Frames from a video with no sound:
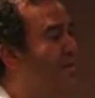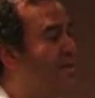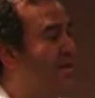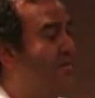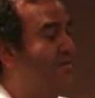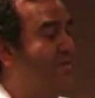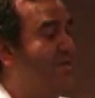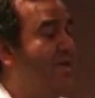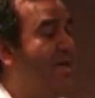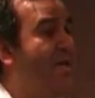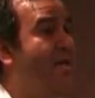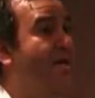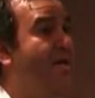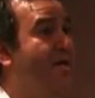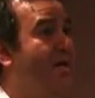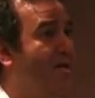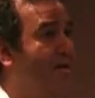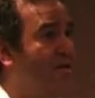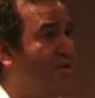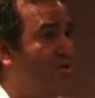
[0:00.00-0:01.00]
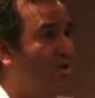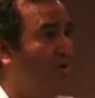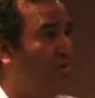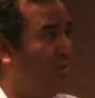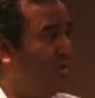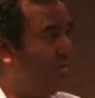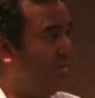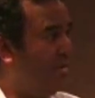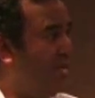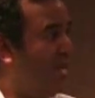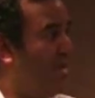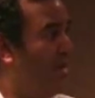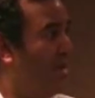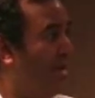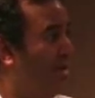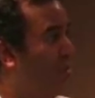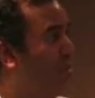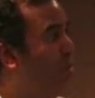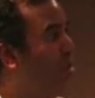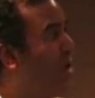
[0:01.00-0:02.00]
times a day. Initially once a day. And you
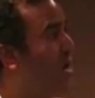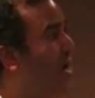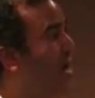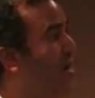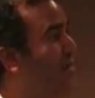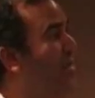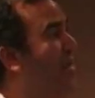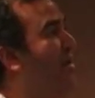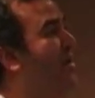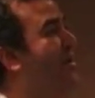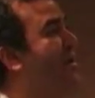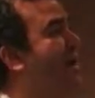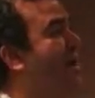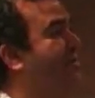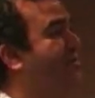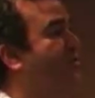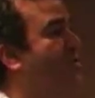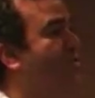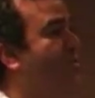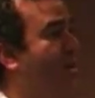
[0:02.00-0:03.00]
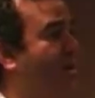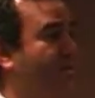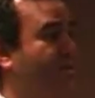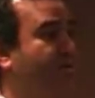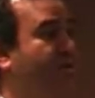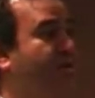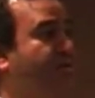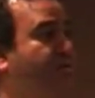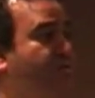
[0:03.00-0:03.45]
kind of work up after a month to